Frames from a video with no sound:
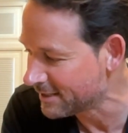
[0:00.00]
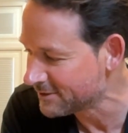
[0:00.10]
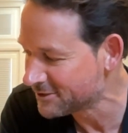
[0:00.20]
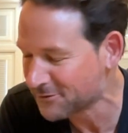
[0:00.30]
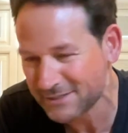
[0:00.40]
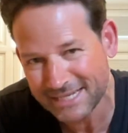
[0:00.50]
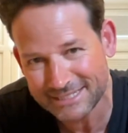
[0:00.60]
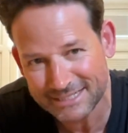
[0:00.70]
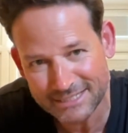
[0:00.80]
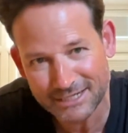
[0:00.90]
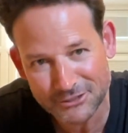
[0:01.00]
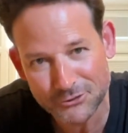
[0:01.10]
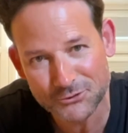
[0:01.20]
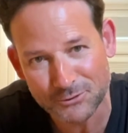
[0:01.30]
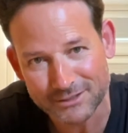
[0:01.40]
So it's
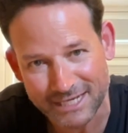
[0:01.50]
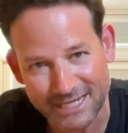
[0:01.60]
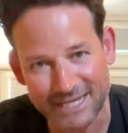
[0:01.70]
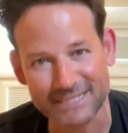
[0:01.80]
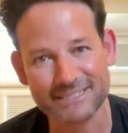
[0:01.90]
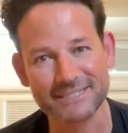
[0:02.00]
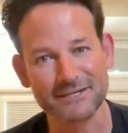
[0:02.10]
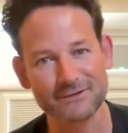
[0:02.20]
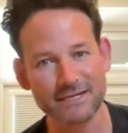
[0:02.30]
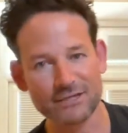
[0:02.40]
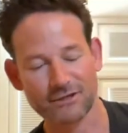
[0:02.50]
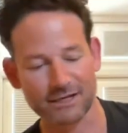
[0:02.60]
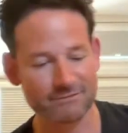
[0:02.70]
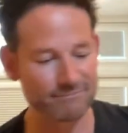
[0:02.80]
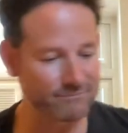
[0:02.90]
unusual in that case, And I
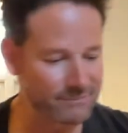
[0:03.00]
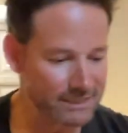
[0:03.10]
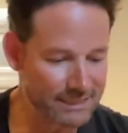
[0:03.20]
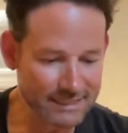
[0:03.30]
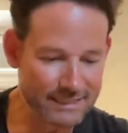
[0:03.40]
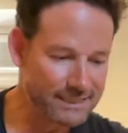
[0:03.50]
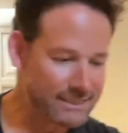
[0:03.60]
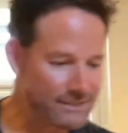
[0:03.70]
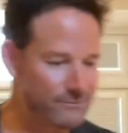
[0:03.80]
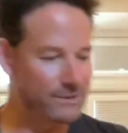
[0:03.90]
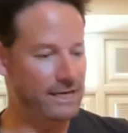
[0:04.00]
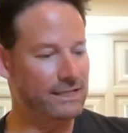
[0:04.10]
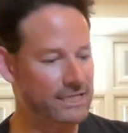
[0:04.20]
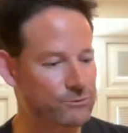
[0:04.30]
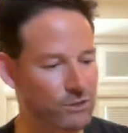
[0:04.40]
thought, when
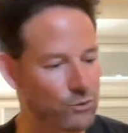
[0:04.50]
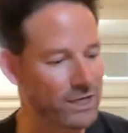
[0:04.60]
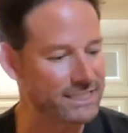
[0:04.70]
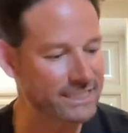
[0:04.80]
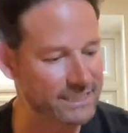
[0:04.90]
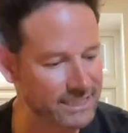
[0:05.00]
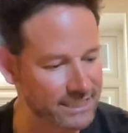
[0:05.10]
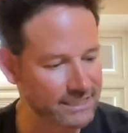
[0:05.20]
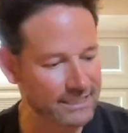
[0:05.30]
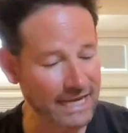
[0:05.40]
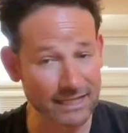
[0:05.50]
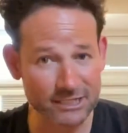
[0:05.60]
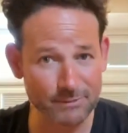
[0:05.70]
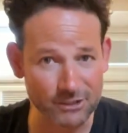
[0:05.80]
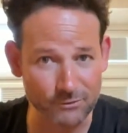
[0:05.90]
Alex requested, Alex,
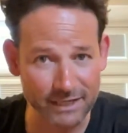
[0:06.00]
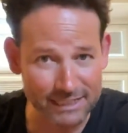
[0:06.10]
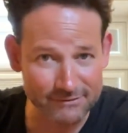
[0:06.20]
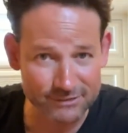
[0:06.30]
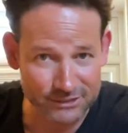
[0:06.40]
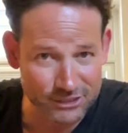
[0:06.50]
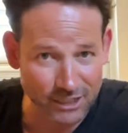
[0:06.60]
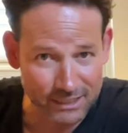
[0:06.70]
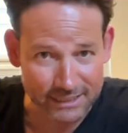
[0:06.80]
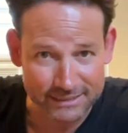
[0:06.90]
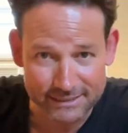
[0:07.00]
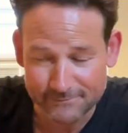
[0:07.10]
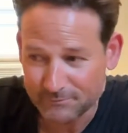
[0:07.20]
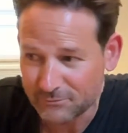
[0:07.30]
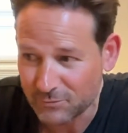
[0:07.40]
by the way, lives in Scotland,
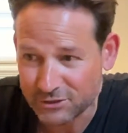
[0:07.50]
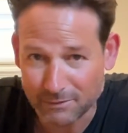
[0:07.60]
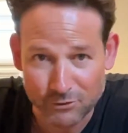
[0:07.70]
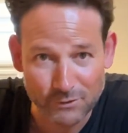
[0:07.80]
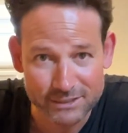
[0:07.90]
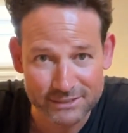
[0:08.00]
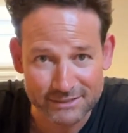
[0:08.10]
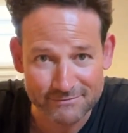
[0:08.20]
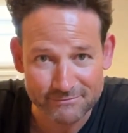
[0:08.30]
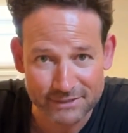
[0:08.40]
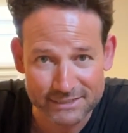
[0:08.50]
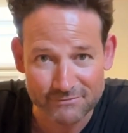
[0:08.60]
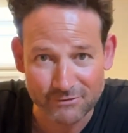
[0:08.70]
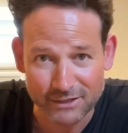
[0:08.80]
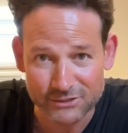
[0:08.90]
which I'm going to visit
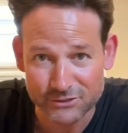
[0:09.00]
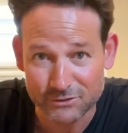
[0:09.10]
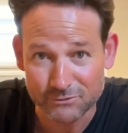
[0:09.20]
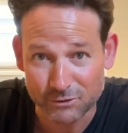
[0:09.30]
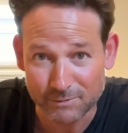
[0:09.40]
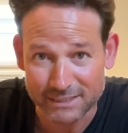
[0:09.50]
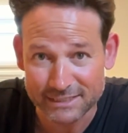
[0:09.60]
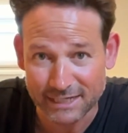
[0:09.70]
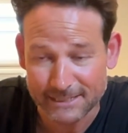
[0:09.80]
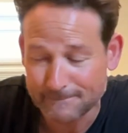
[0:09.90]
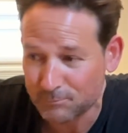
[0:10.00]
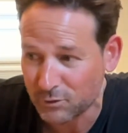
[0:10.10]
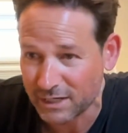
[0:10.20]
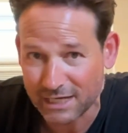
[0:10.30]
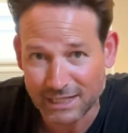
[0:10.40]
very soon with my son. We're
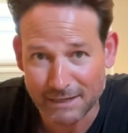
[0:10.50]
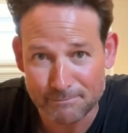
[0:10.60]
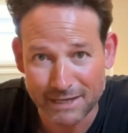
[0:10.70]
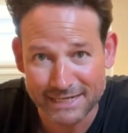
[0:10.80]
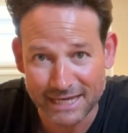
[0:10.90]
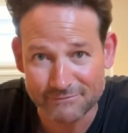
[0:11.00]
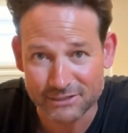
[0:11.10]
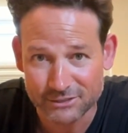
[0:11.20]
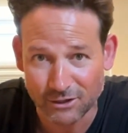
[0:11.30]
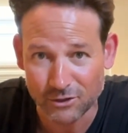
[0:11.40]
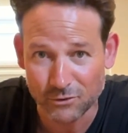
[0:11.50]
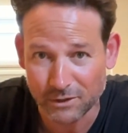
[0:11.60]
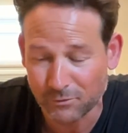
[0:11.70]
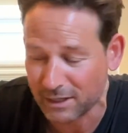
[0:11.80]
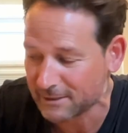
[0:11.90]
going to climb Ben Nevis, all
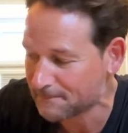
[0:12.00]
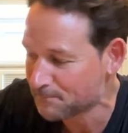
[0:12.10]
going well.